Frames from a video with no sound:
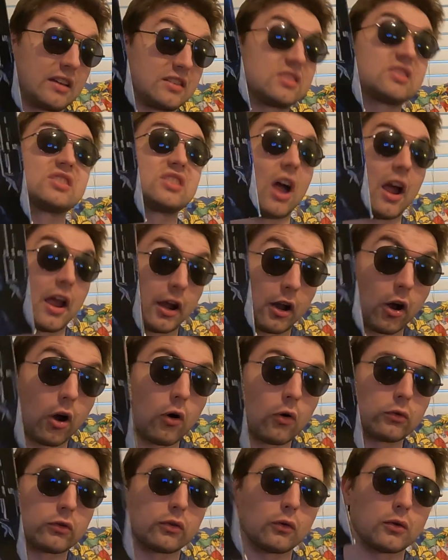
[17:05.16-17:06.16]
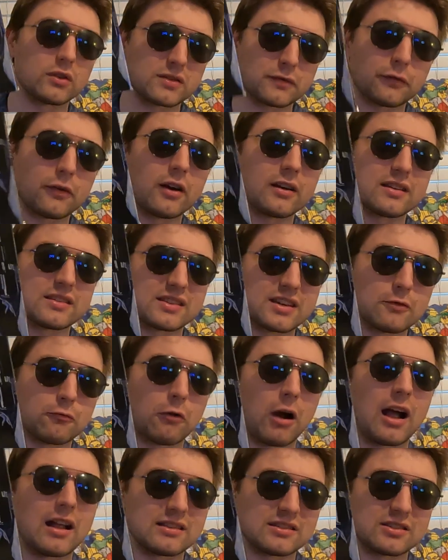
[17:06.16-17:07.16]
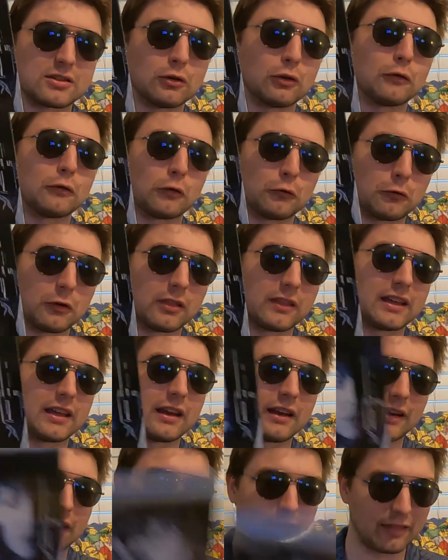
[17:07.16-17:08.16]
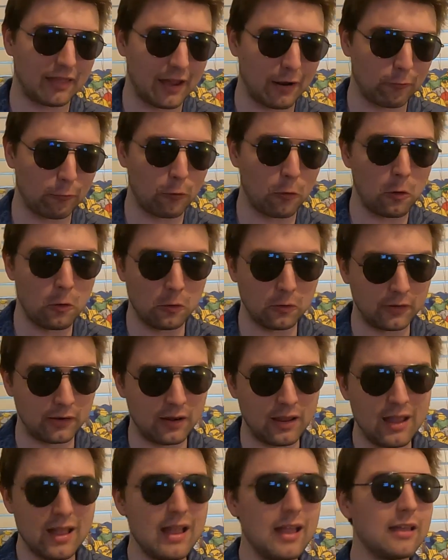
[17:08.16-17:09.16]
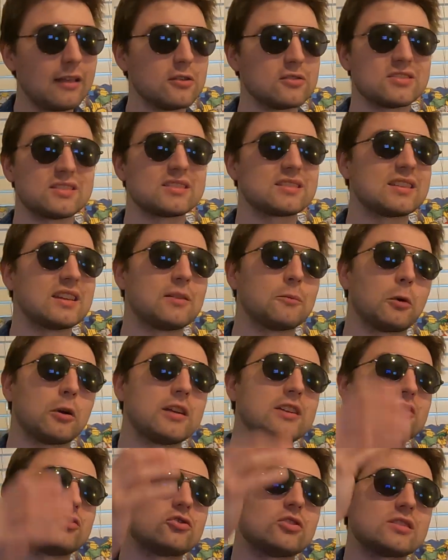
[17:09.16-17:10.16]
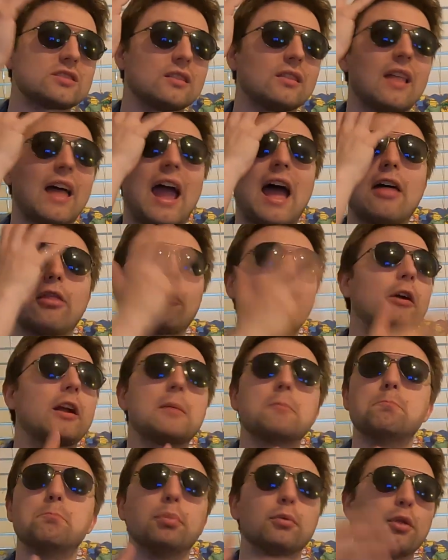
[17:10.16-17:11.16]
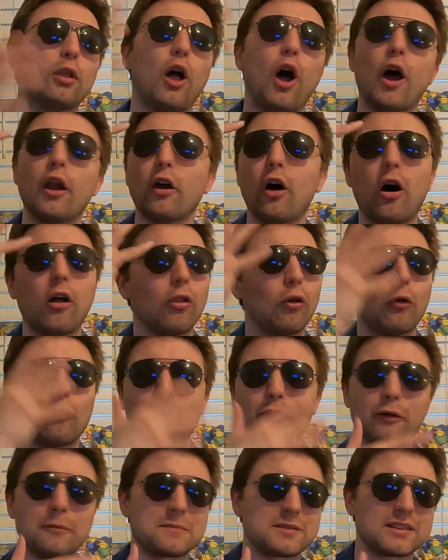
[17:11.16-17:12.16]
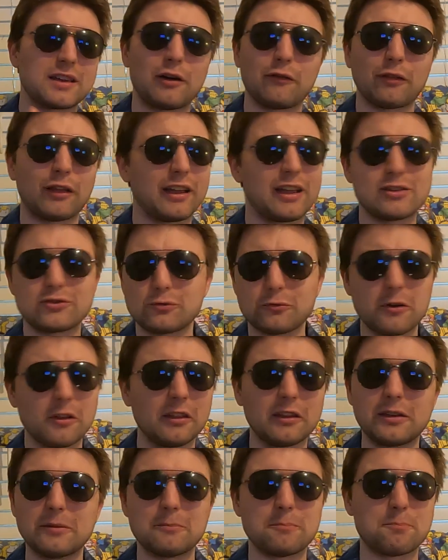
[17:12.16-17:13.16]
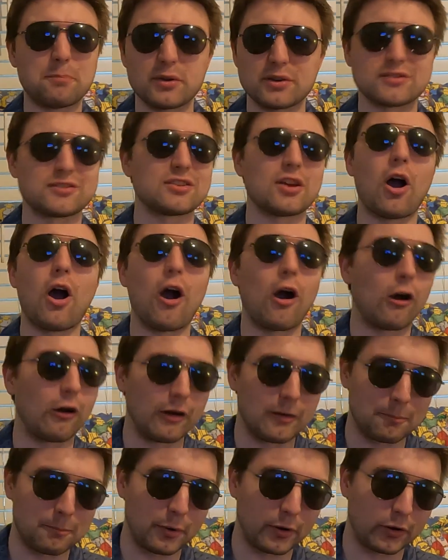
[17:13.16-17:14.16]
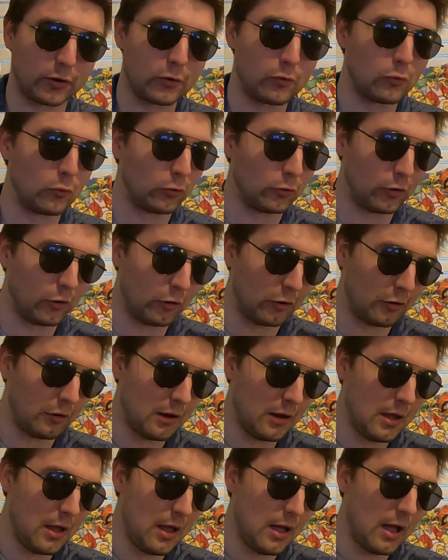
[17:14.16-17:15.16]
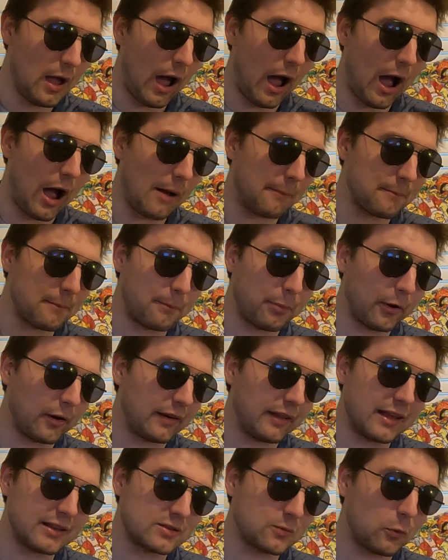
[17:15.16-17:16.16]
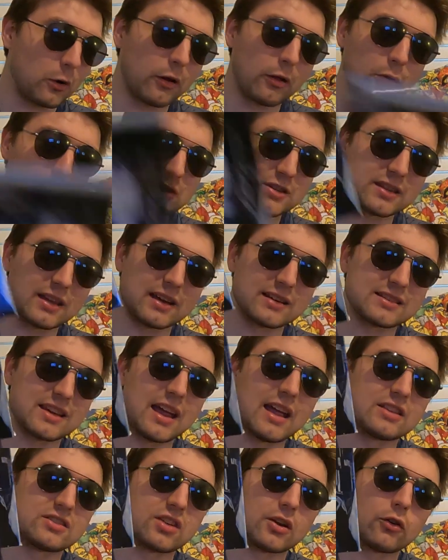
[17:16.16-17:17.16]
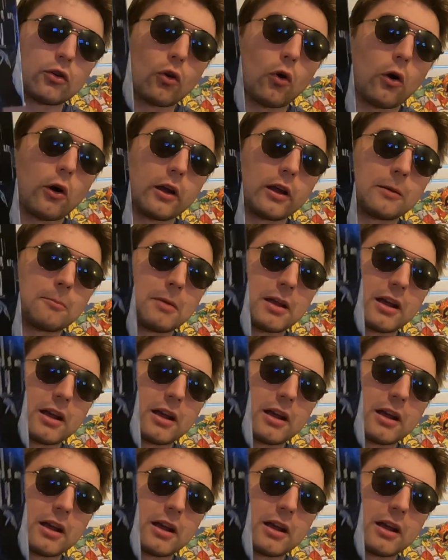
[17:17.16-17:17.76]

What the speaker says: a psycho, so it's fun to see Ron Silver really getting into that role. And there's a scene where he's just lathering blood all over himself. Like, it's really bizarre and peculiar. But it's one of those things, it's annoying